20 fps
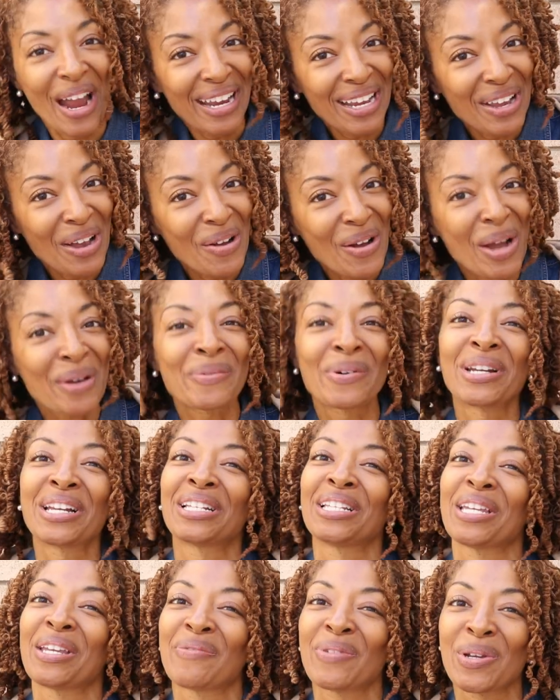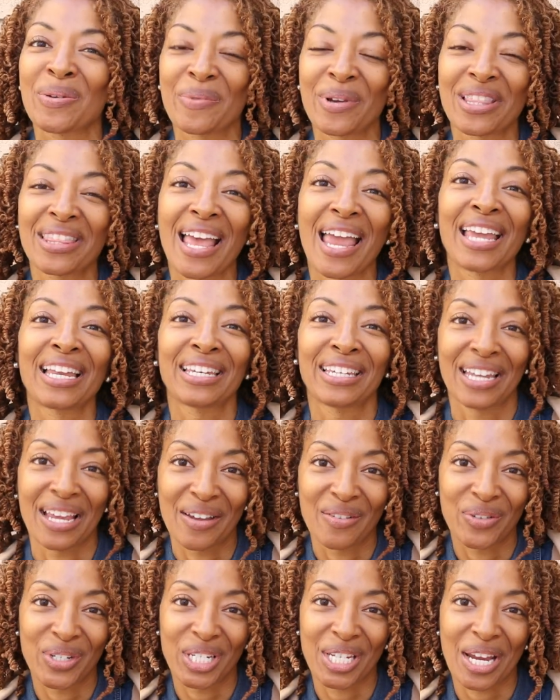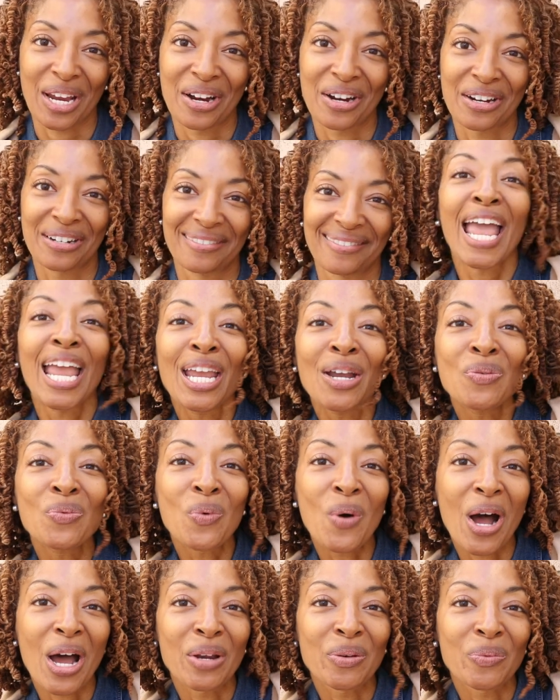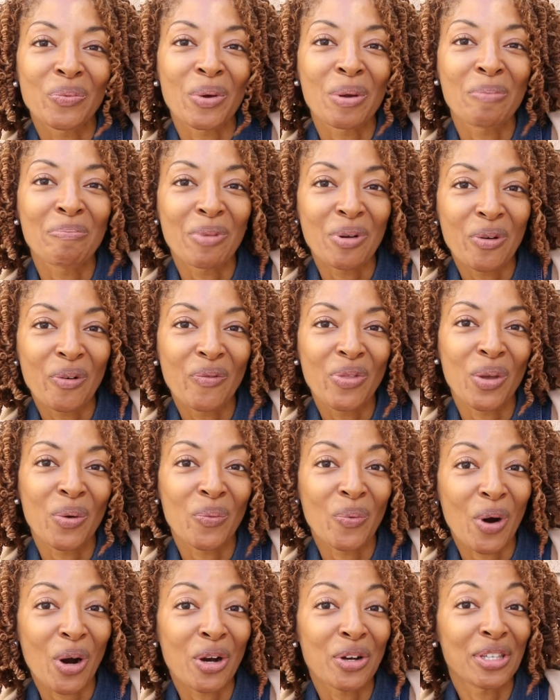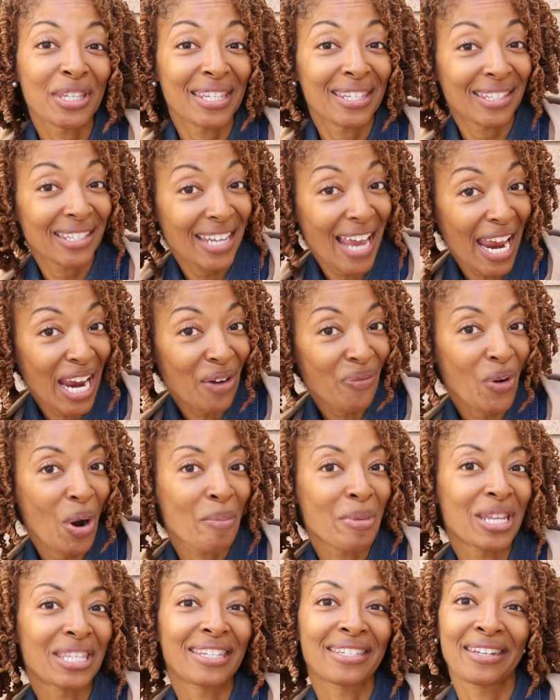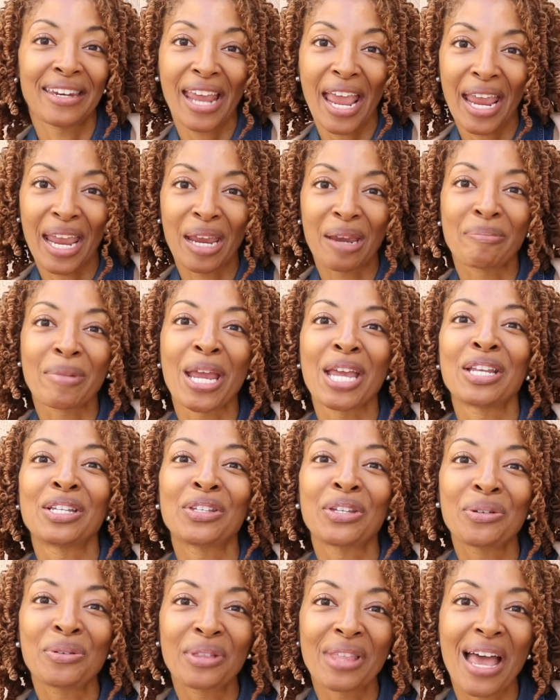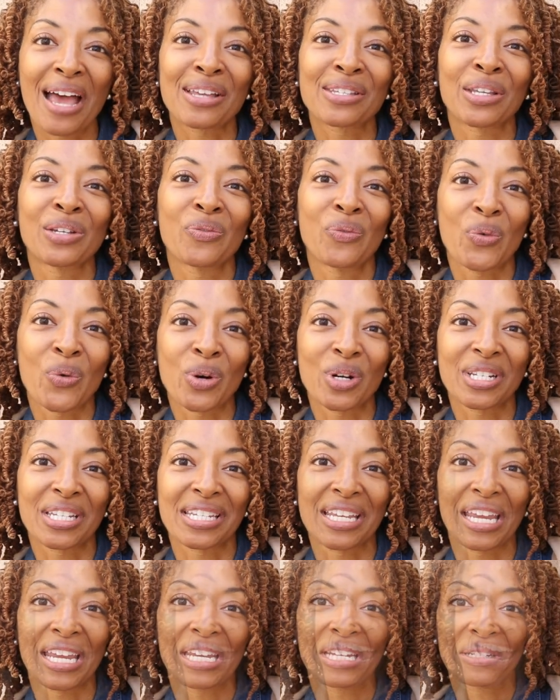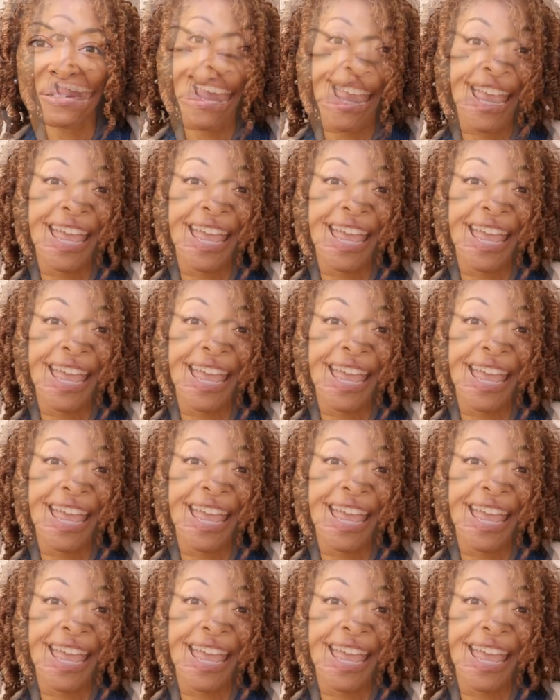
I go, I want to leave you with a love share. A one removed the word from its name in two thousand fourteen.